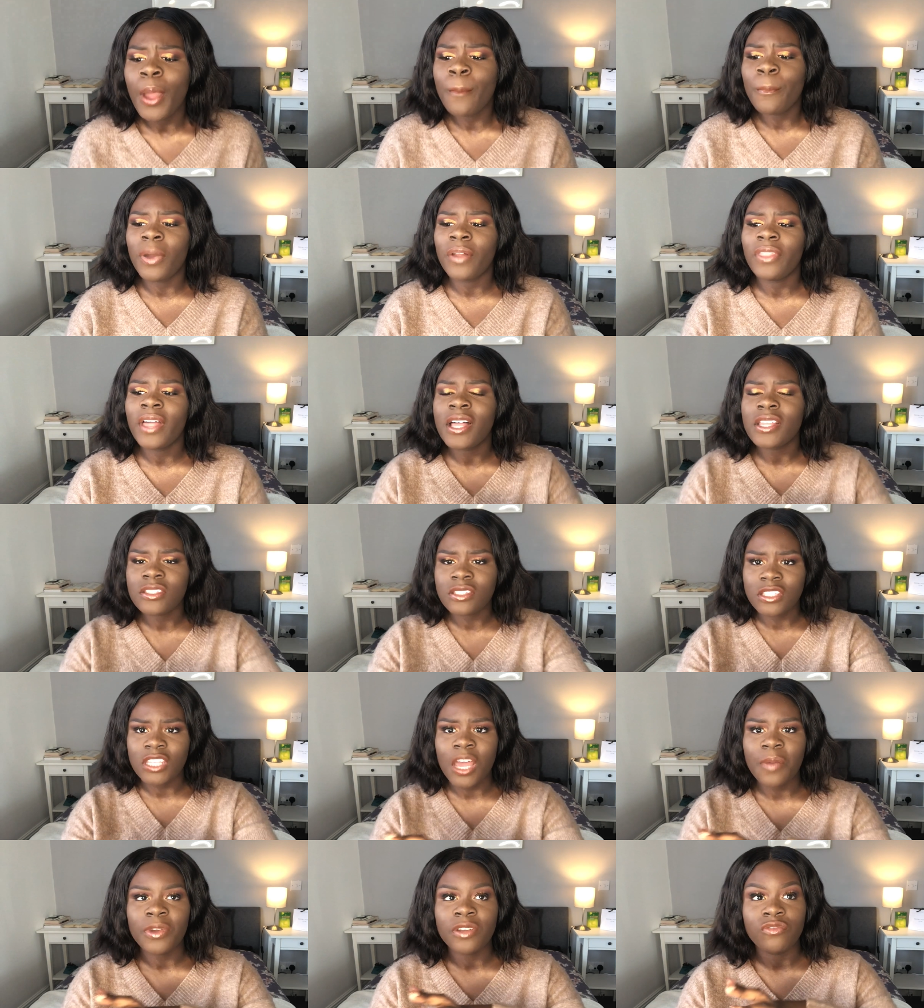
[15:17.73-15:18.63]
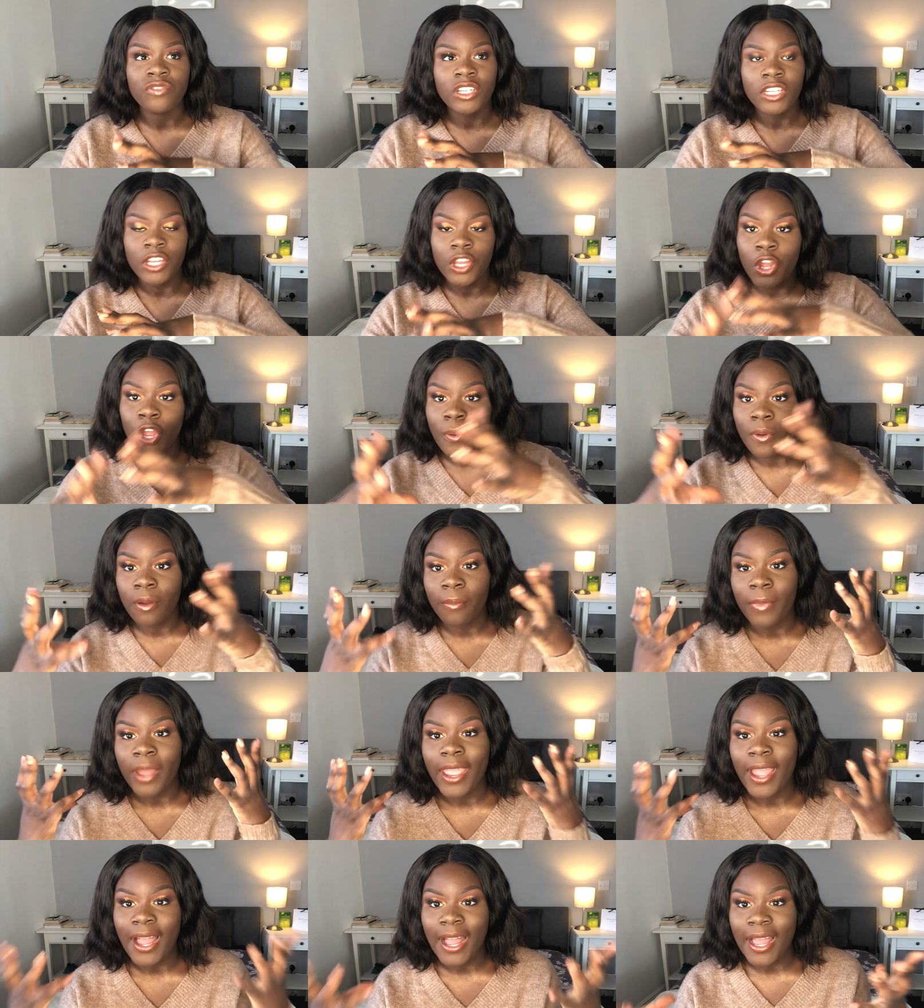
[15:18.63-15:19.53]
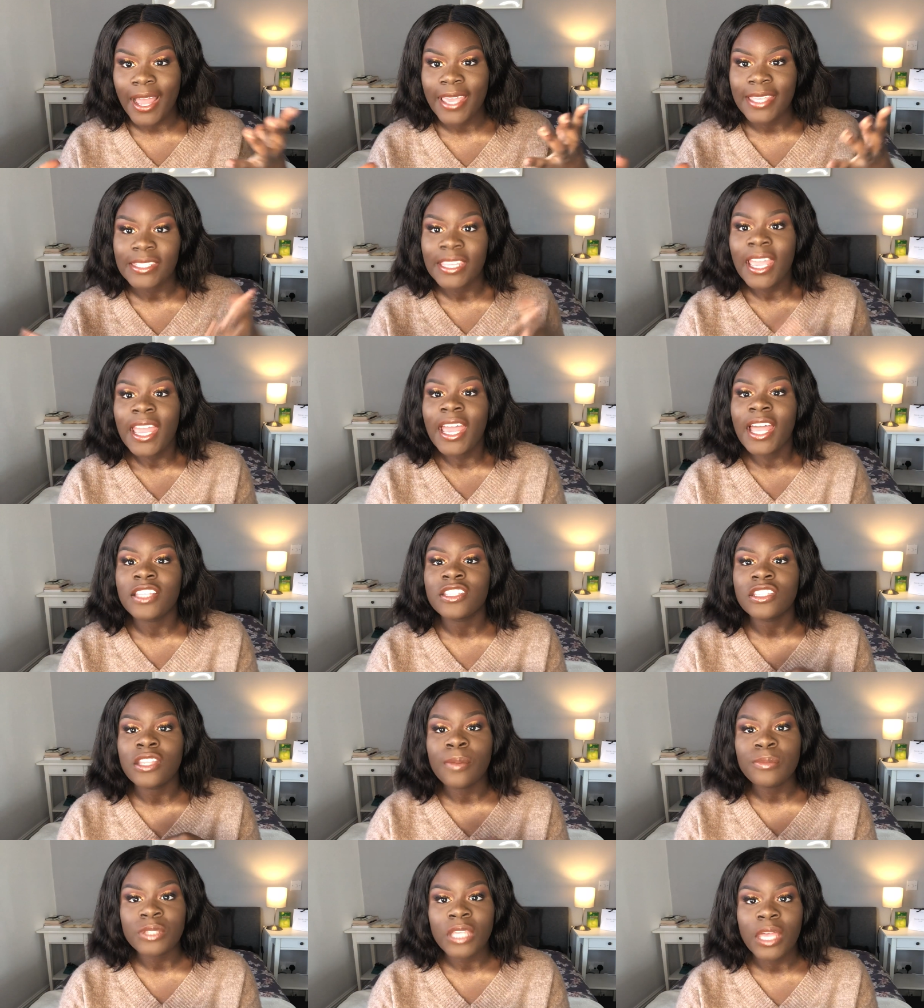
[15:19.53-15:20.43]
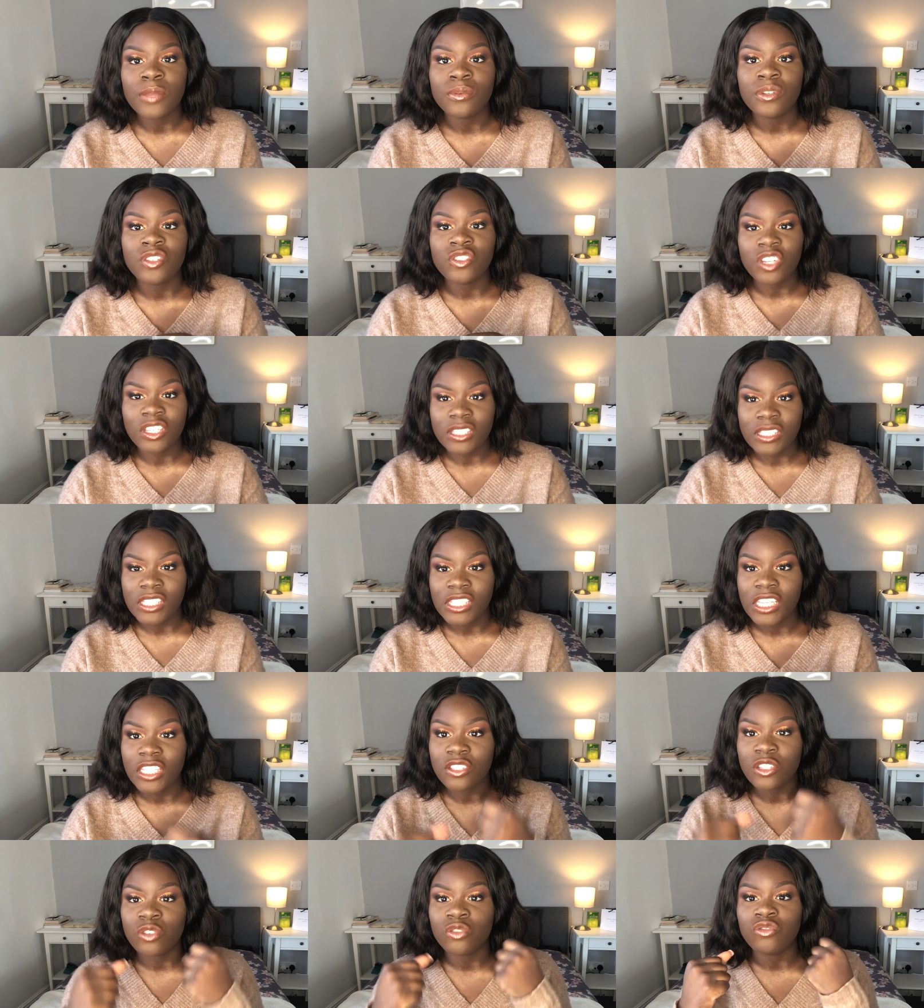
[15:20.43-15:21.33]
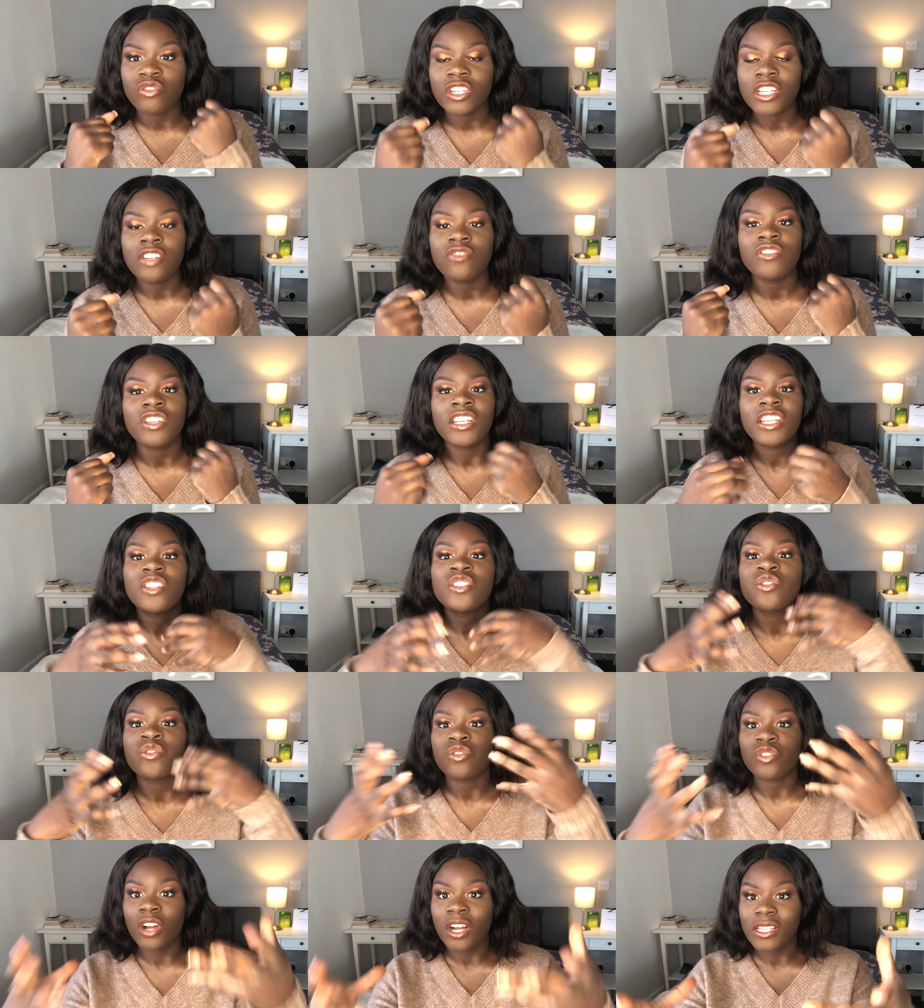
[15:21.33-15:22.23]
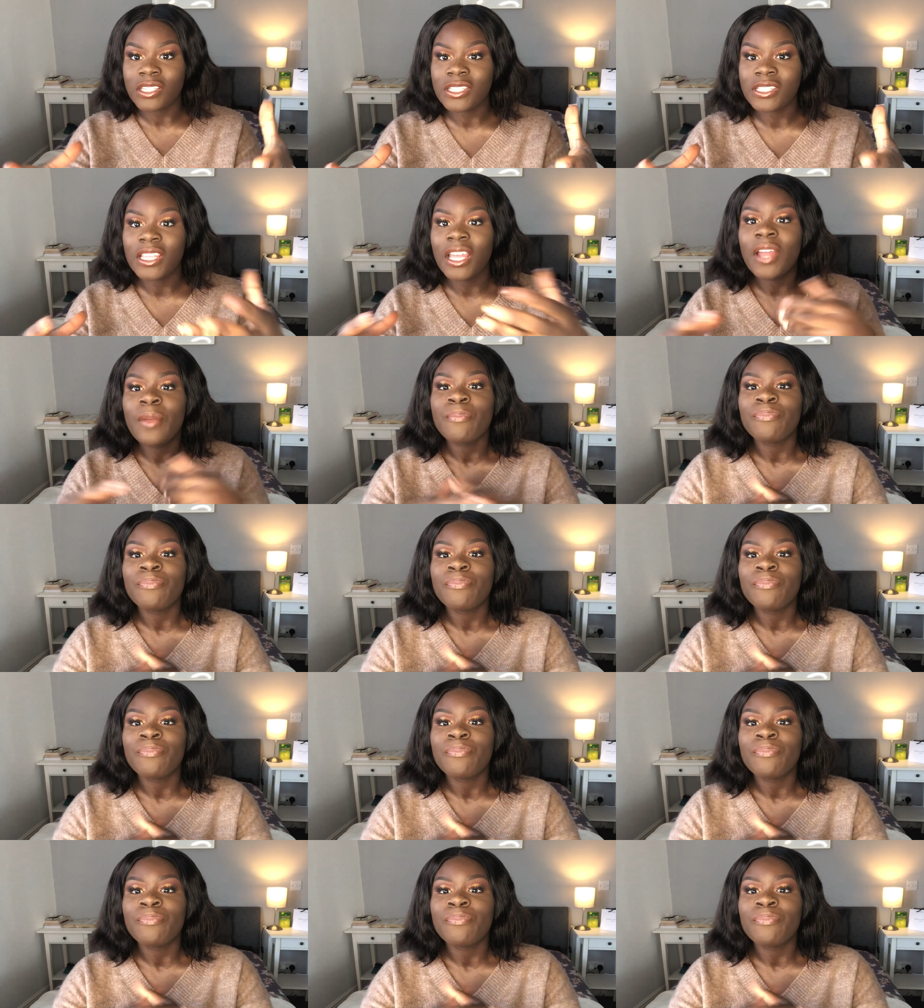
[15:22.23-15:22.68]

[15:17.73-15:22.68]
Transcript: but that sermon really opened my eyes, and sometimes we just need to really trust